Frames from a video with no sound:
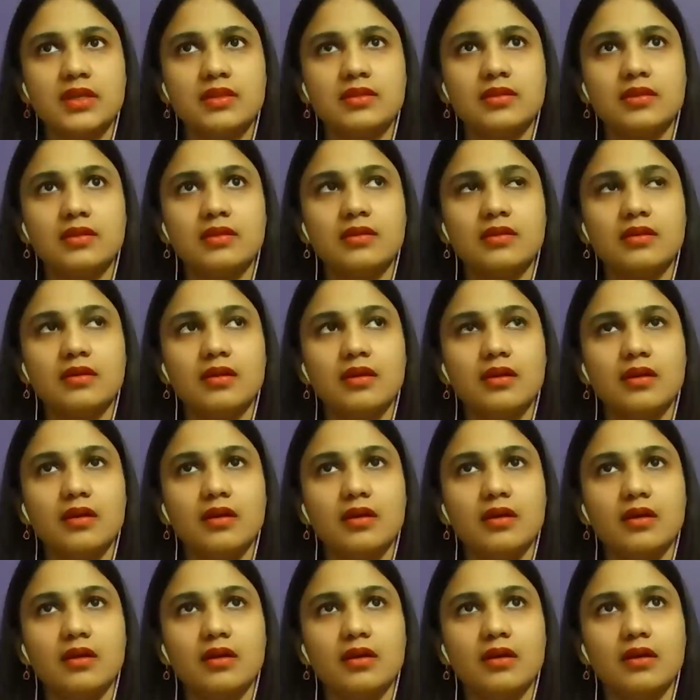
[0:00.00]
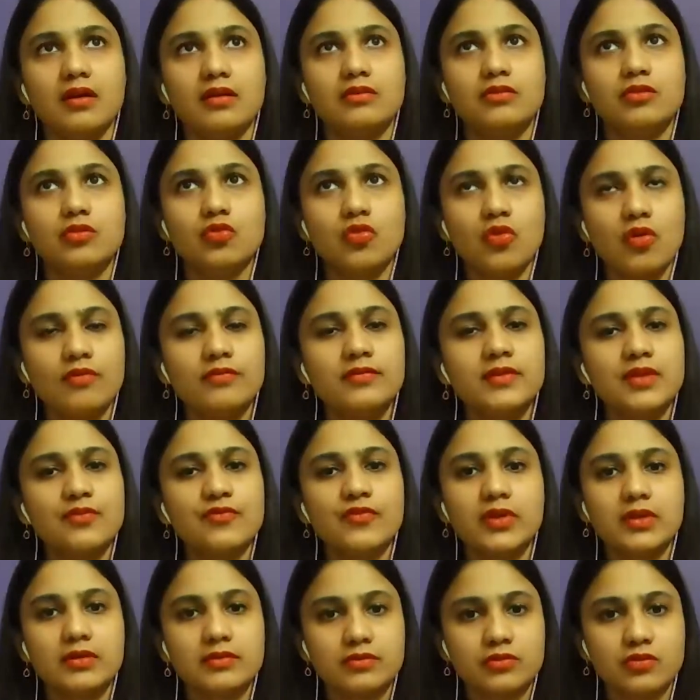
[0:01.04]
I think two of
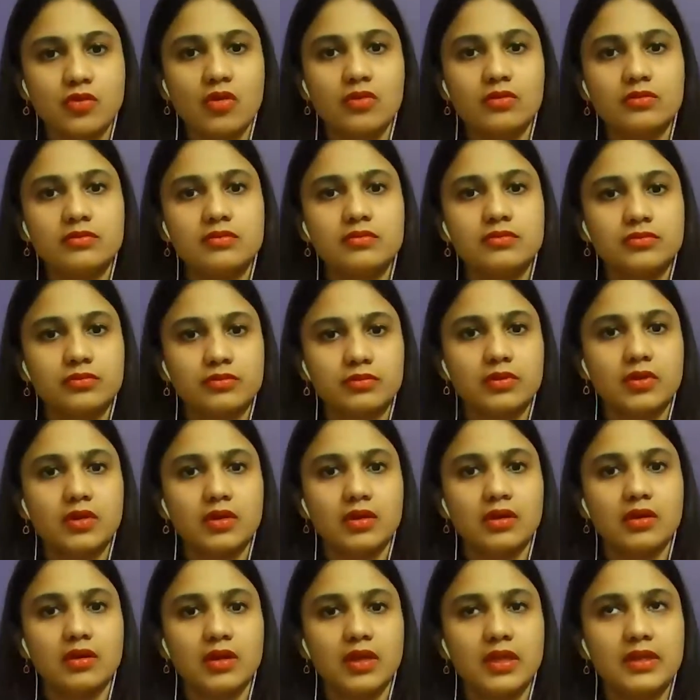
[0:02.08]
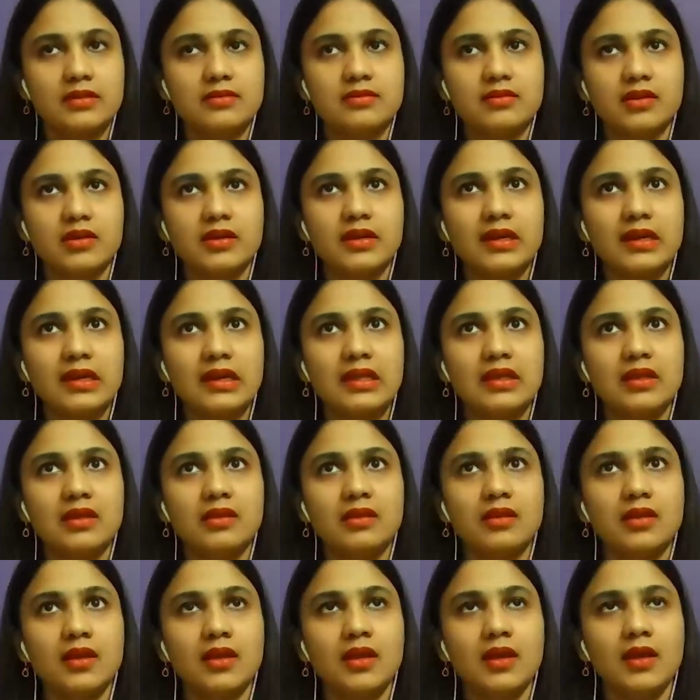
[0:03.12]
them were astrologers. It is
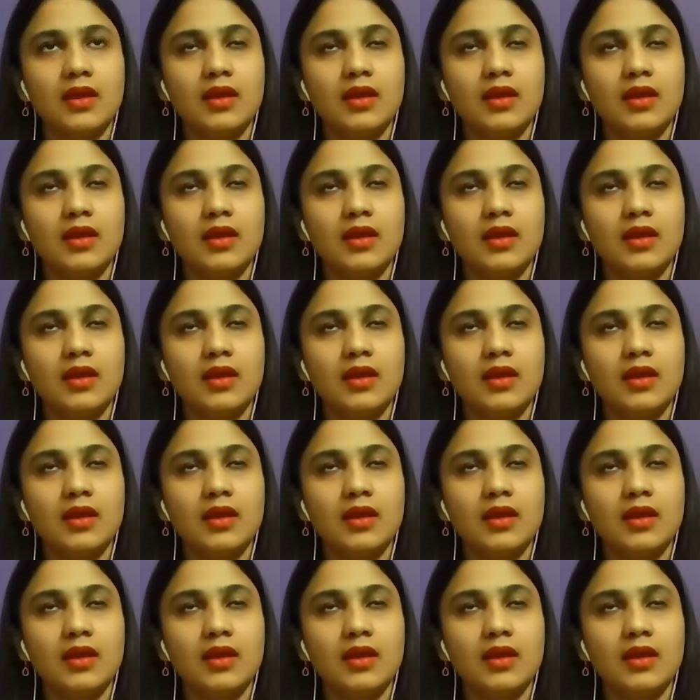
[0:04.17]
currently,